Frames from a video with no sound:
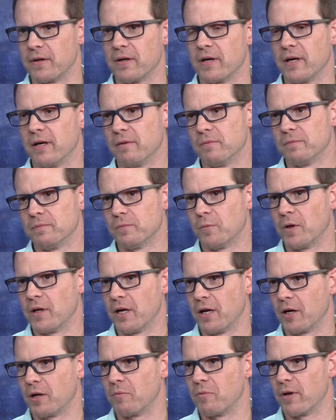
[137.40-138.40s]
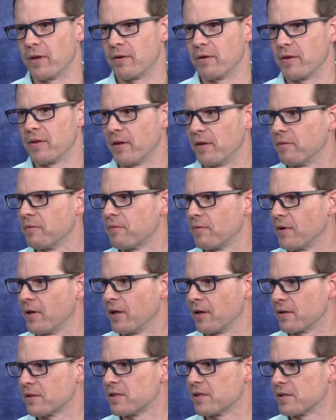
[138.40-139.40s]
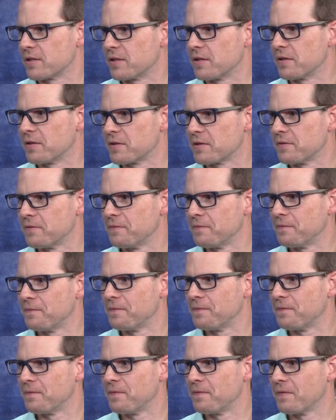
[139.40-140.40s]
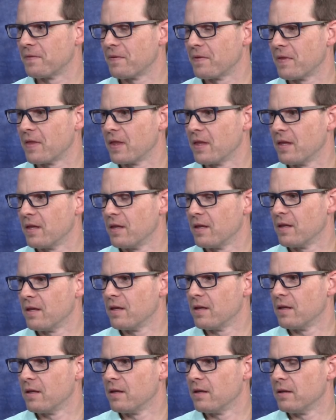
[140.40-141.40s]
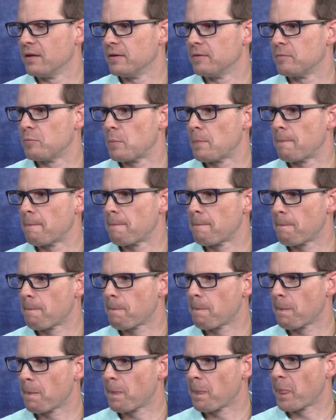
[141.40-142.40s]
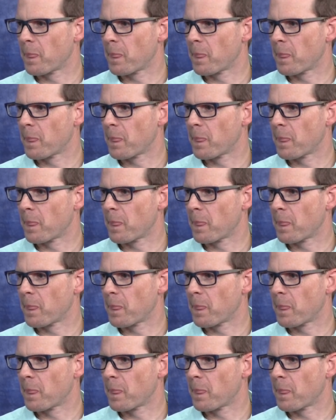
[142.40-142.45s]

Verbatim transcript: and one younger brother, okay. and then three younger sisters. And uh, I, you were baptized,